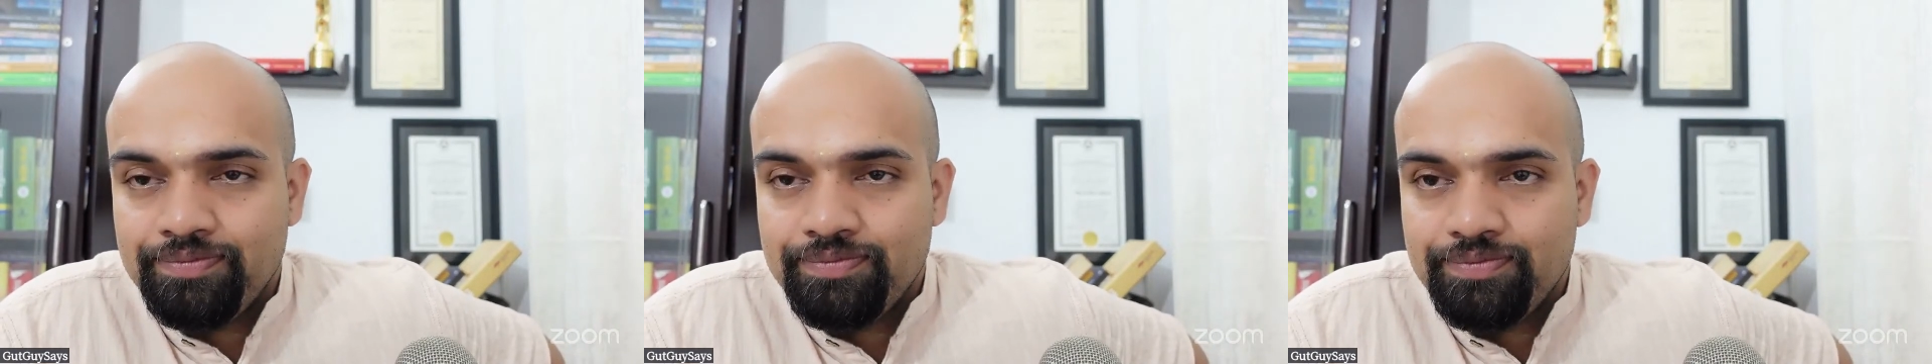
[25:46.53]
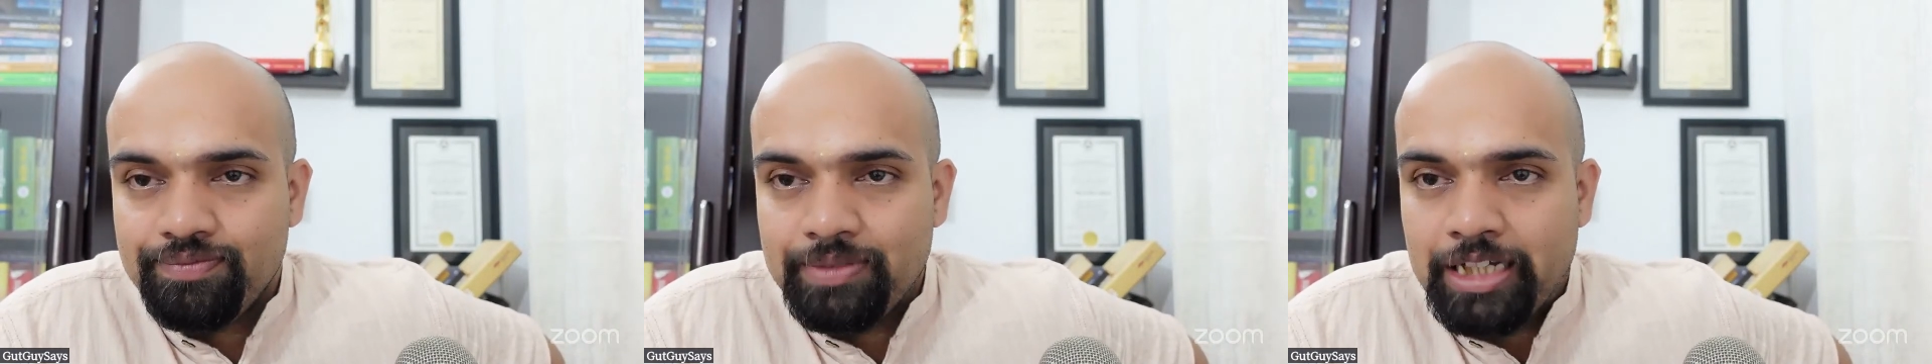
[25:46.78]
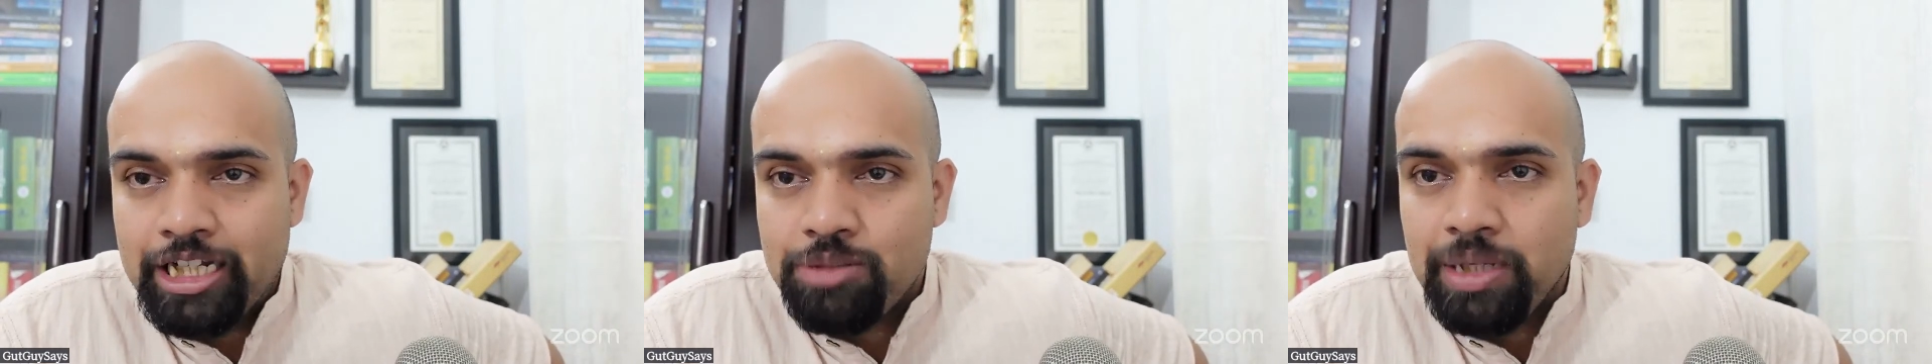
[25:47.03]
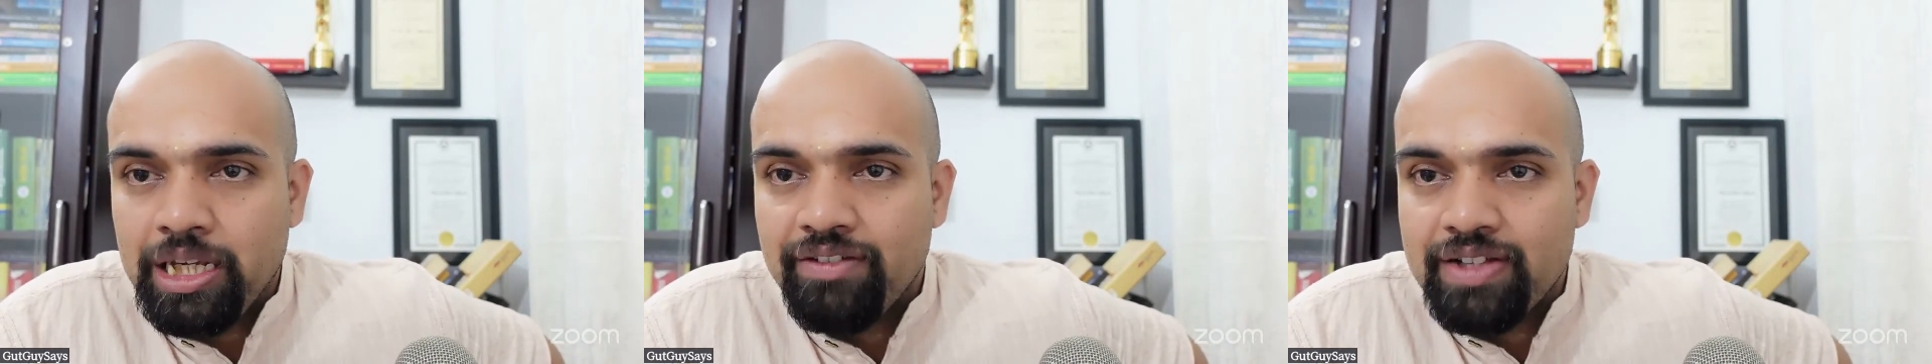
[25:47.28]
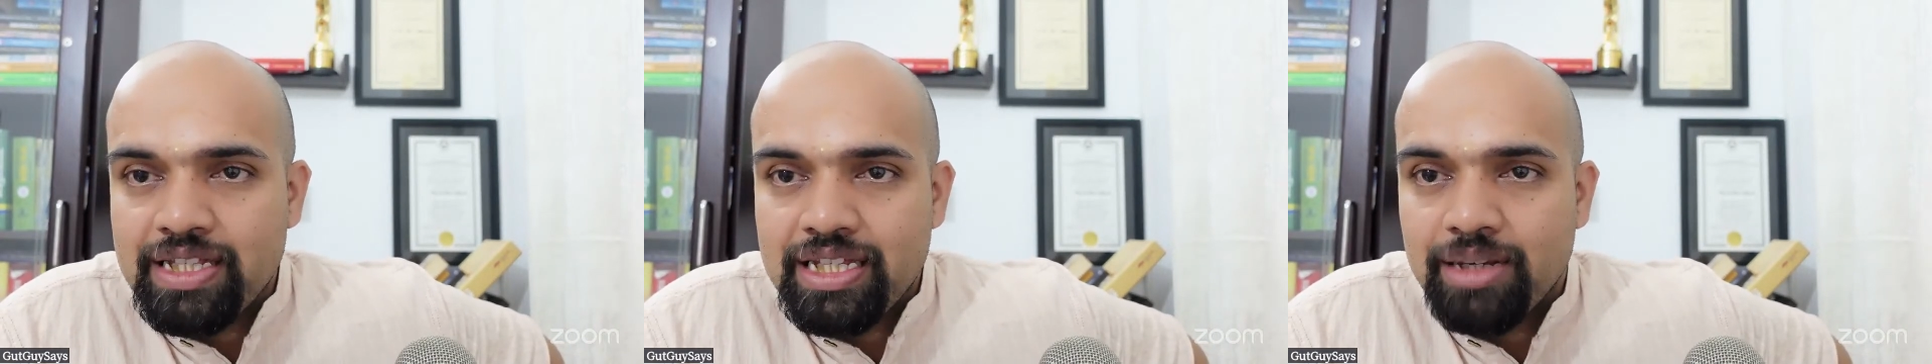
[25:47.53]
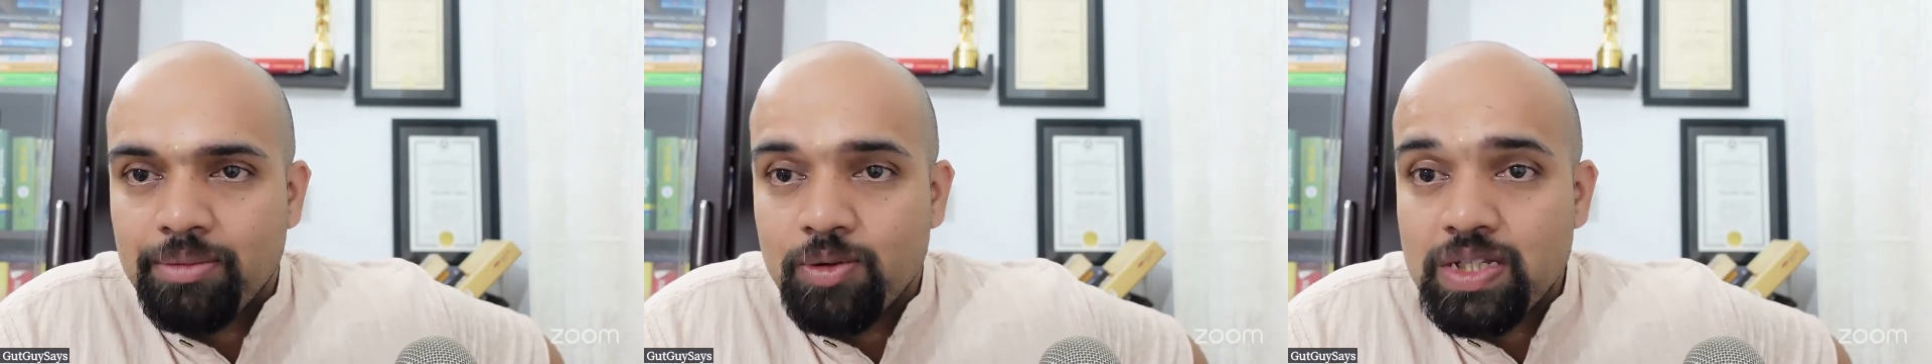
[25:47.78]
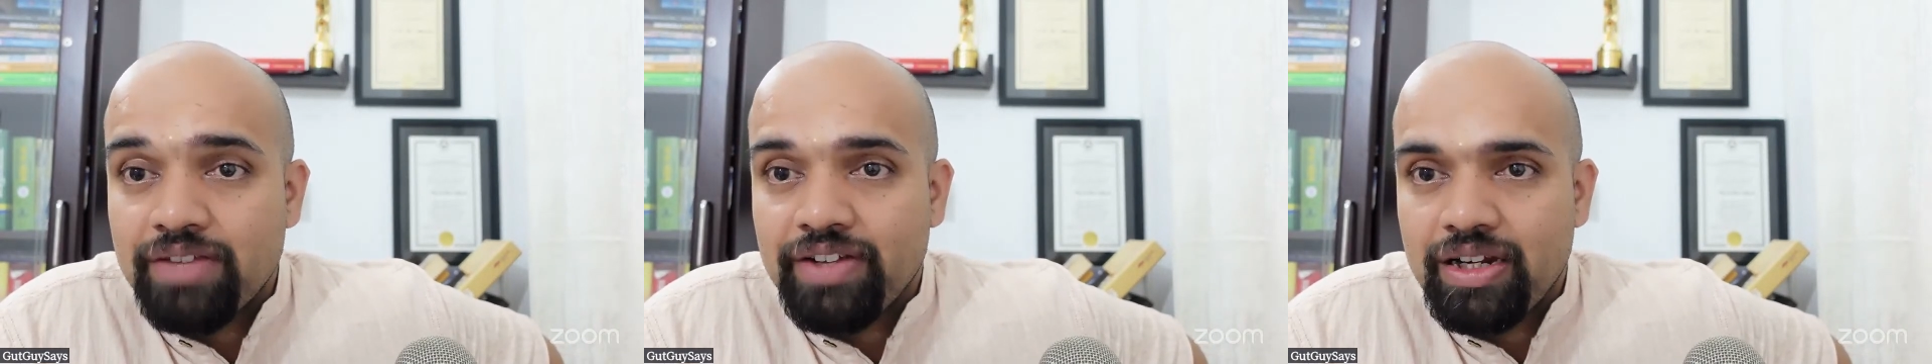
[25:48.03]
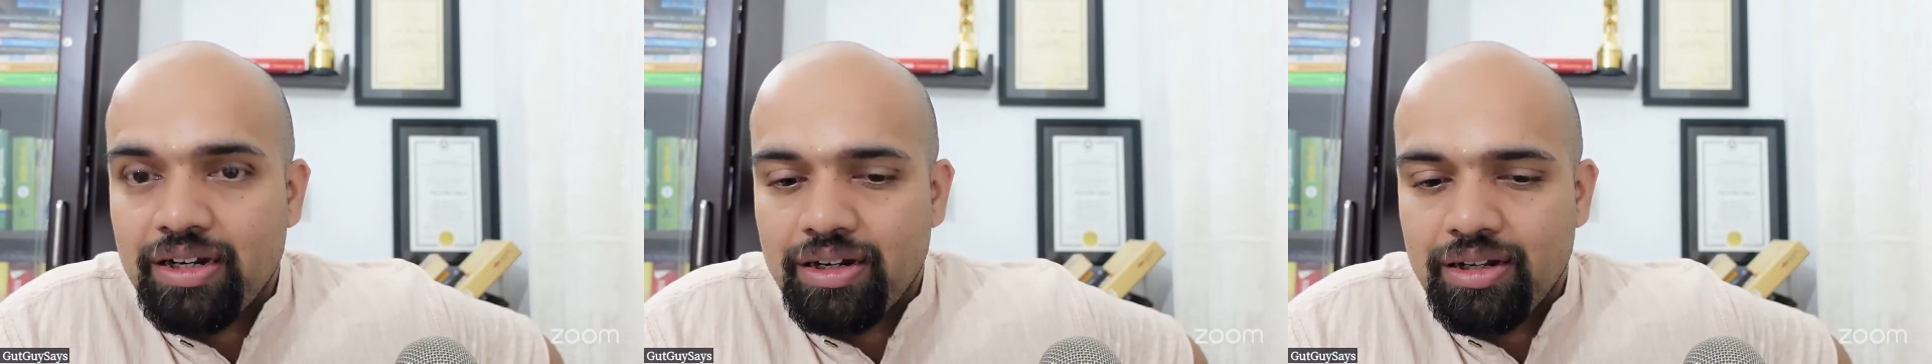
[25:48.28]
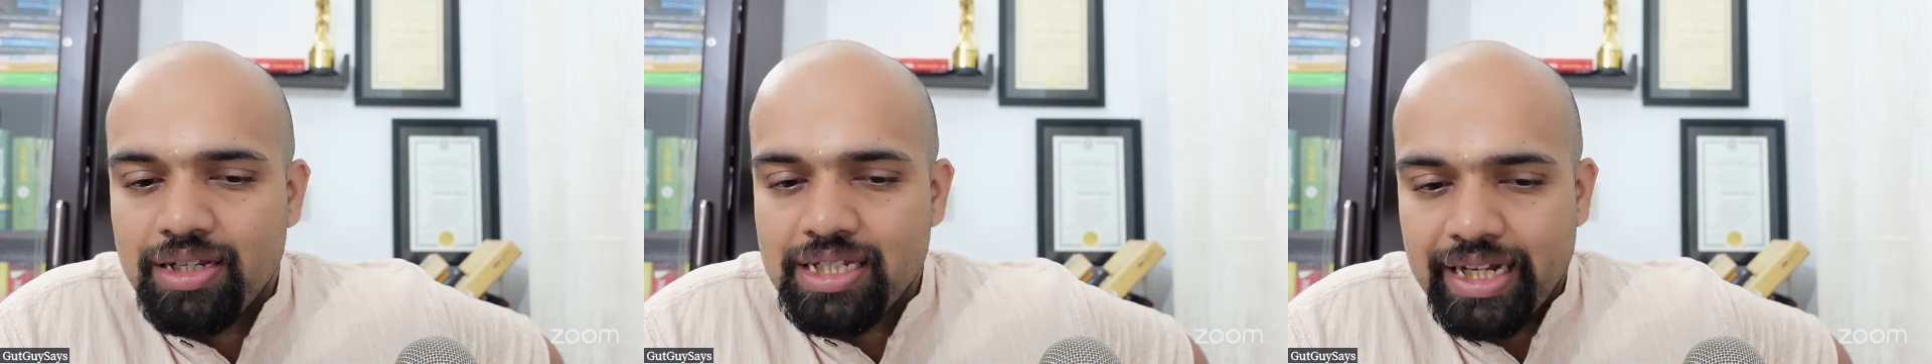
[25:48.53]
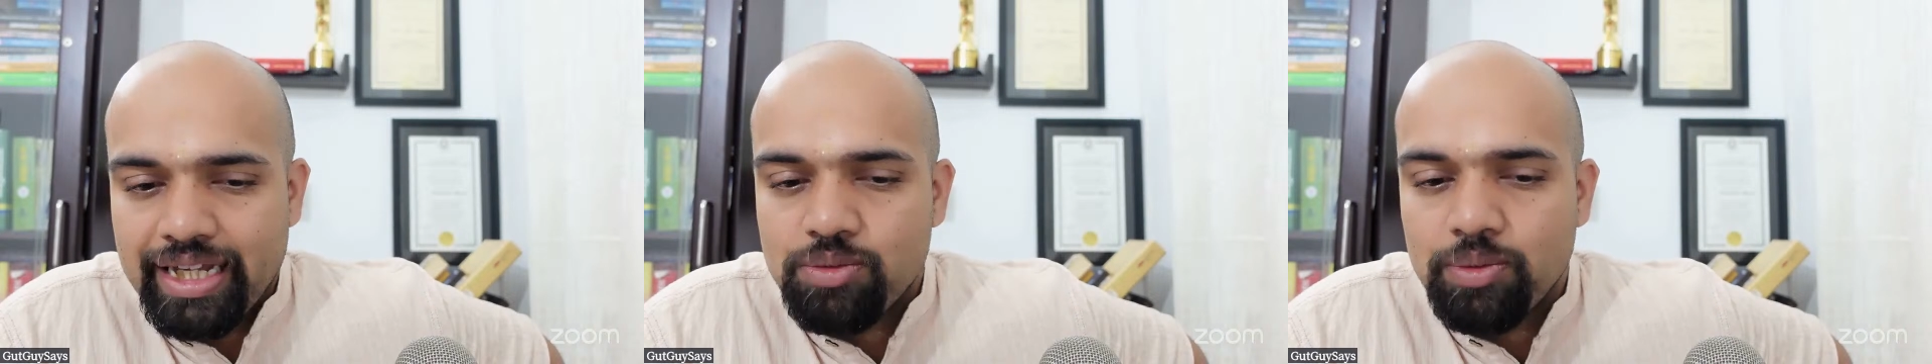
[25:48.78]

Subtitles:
HbA1c above 7 is the next one.